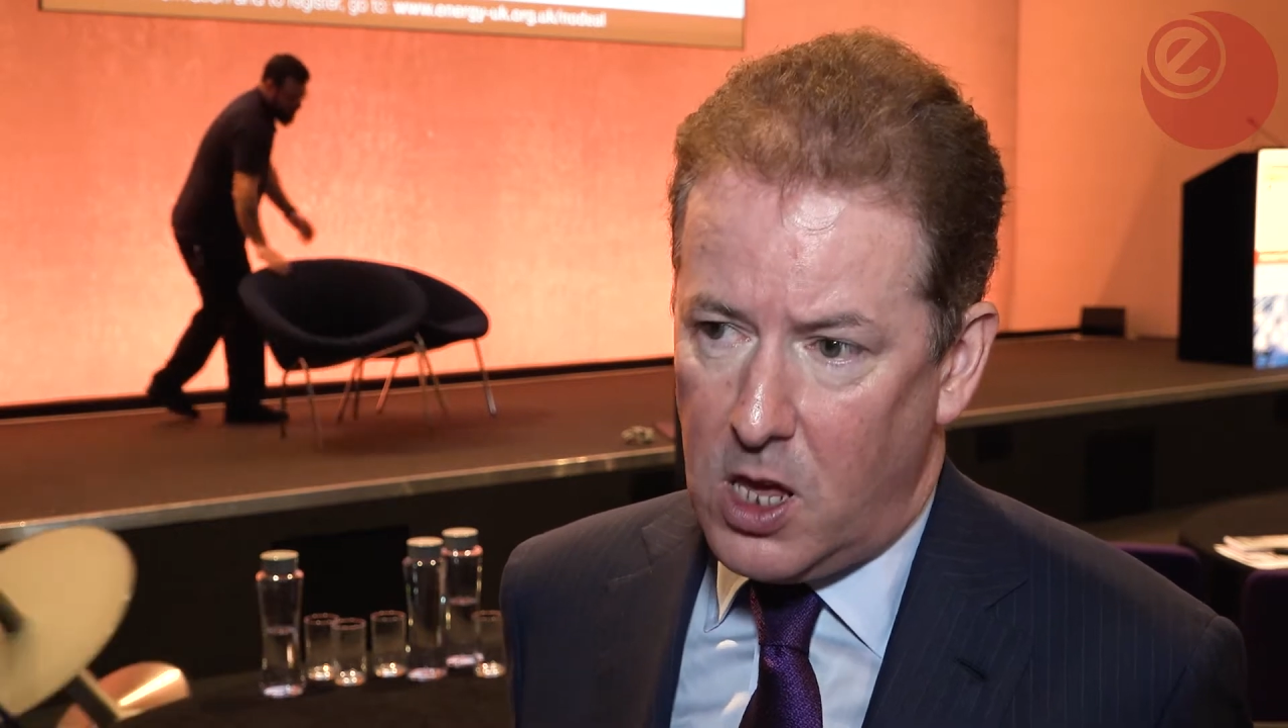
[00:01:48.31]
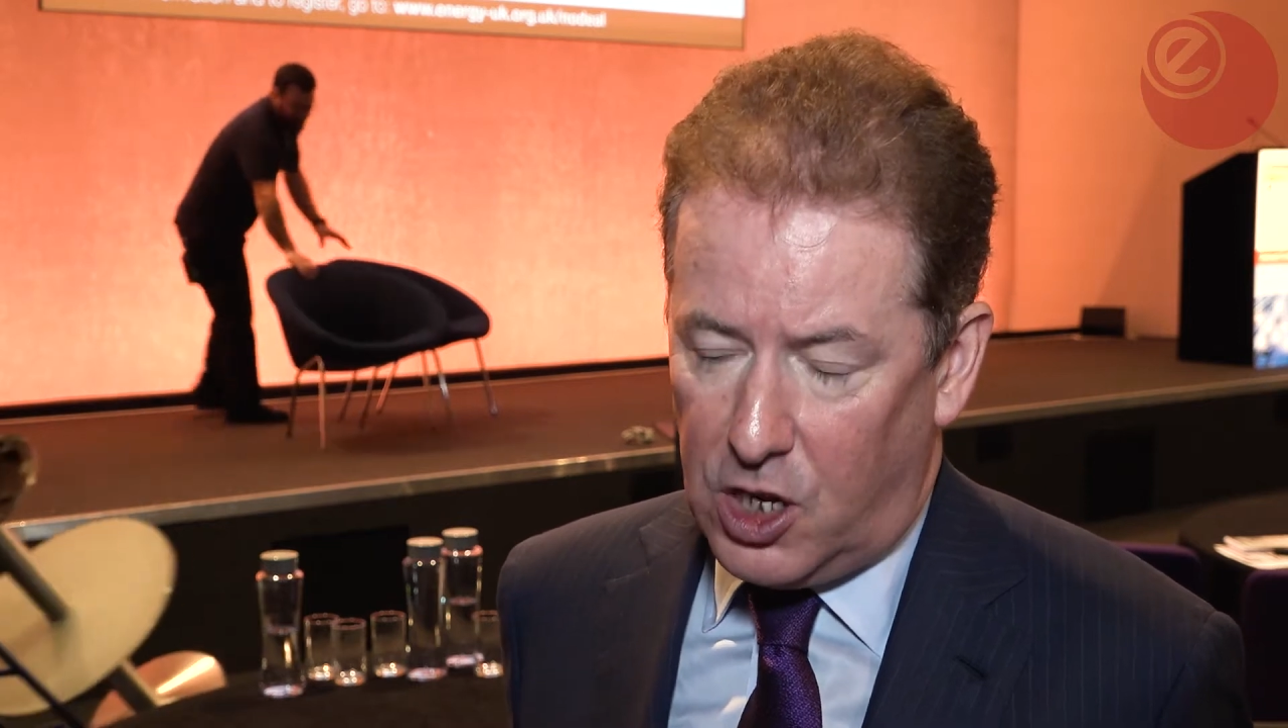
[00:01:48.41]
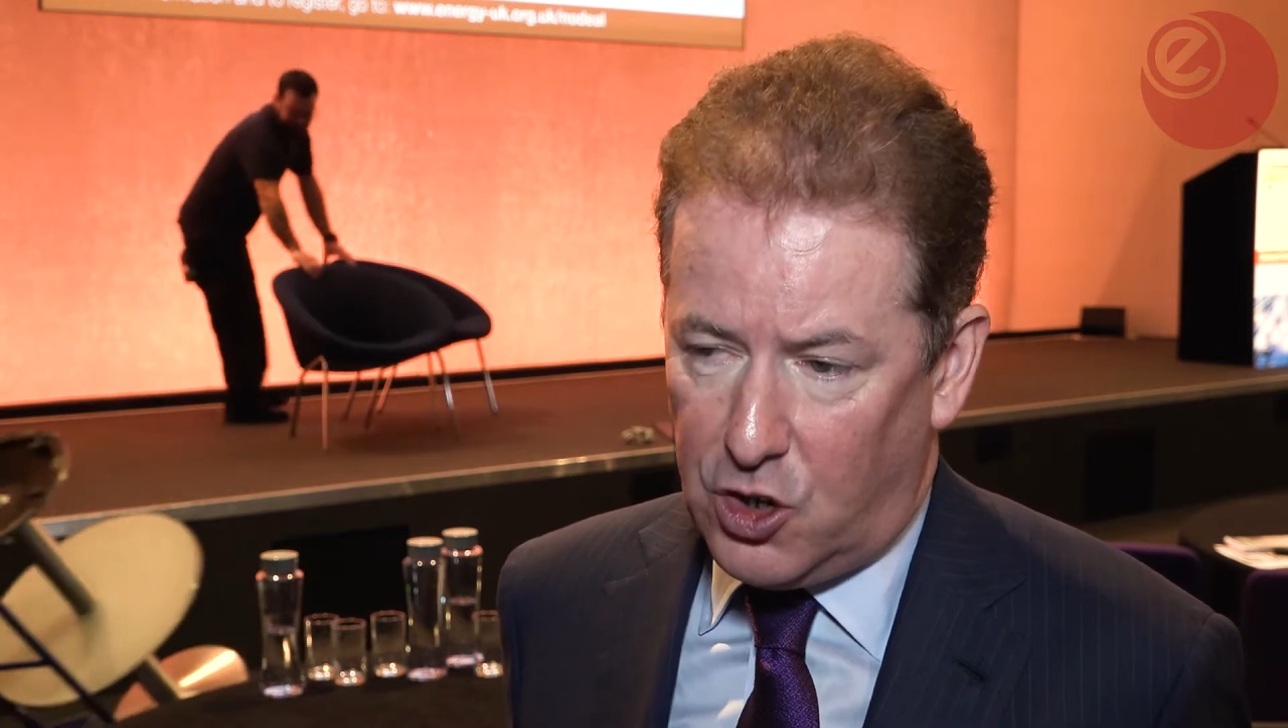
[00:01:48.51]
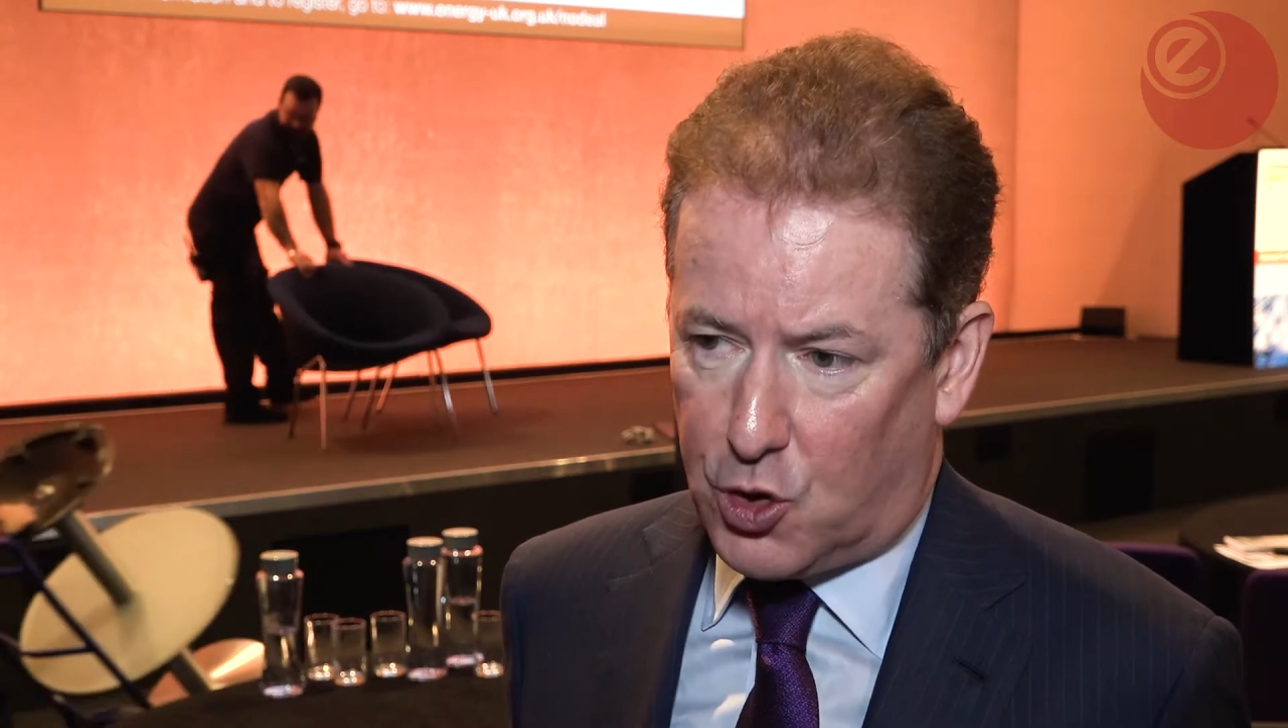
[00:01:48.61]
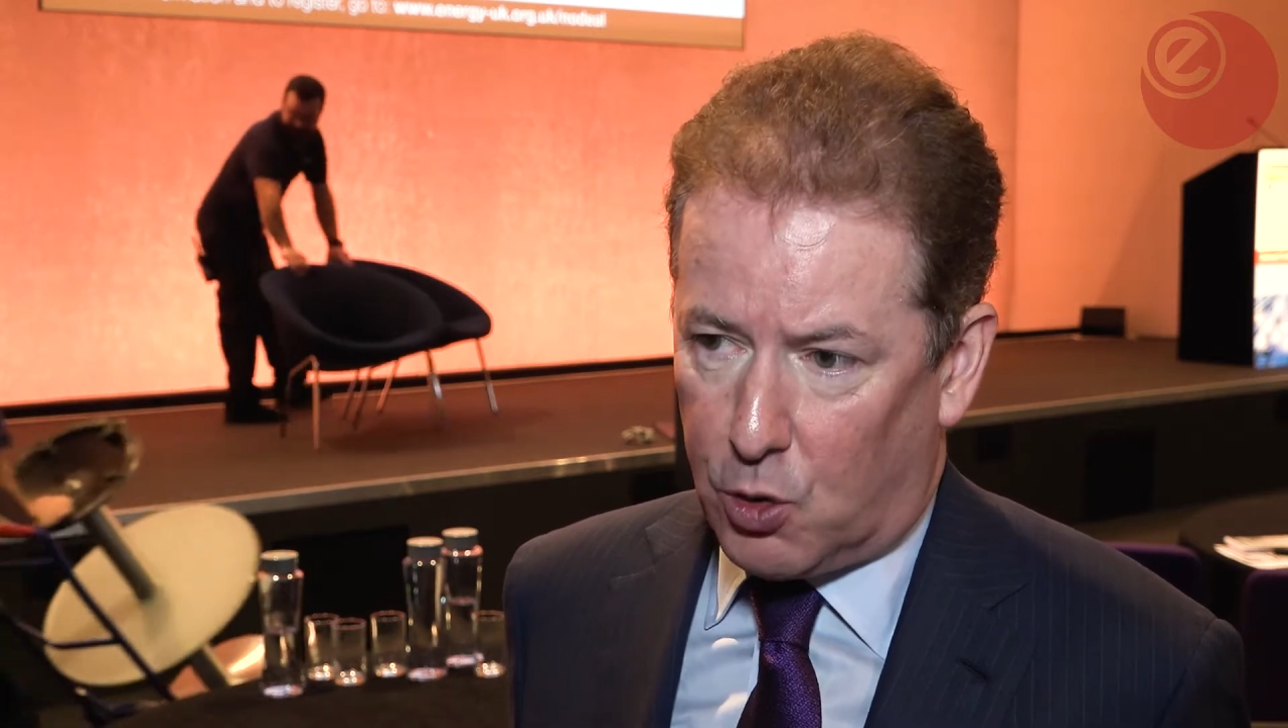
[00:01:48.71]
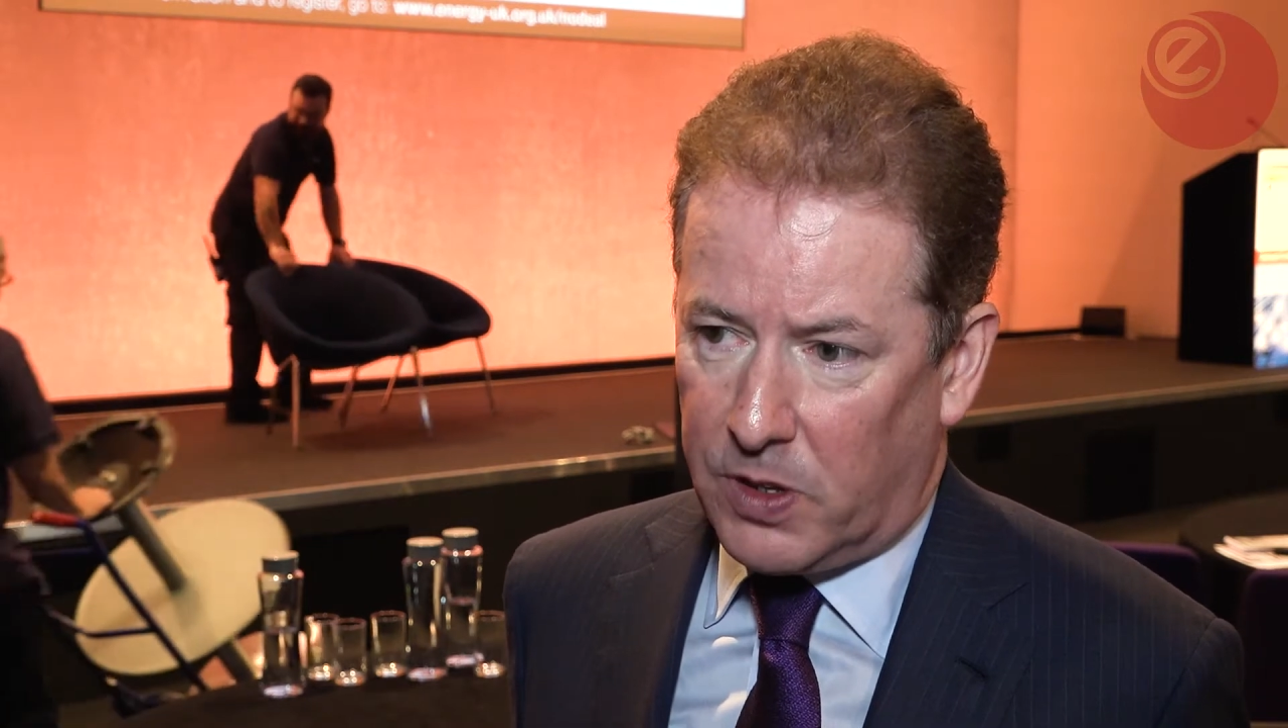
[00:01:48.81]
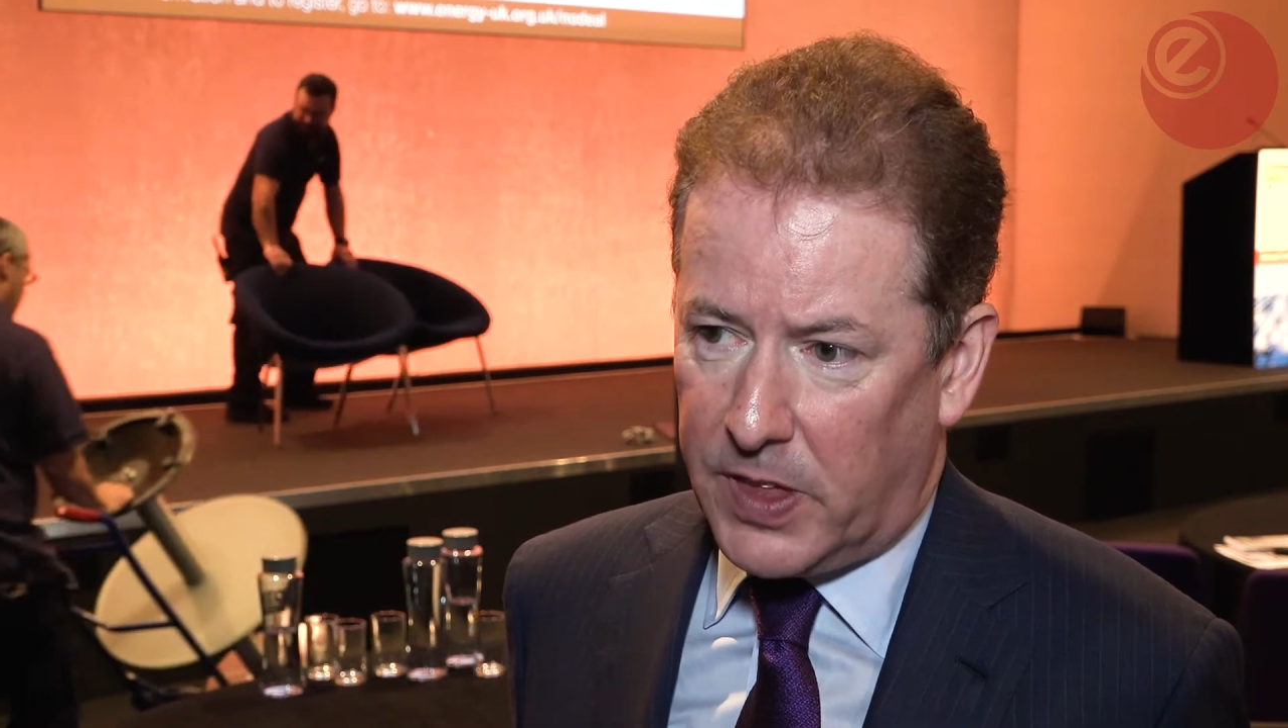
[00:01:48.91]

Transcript: ensuring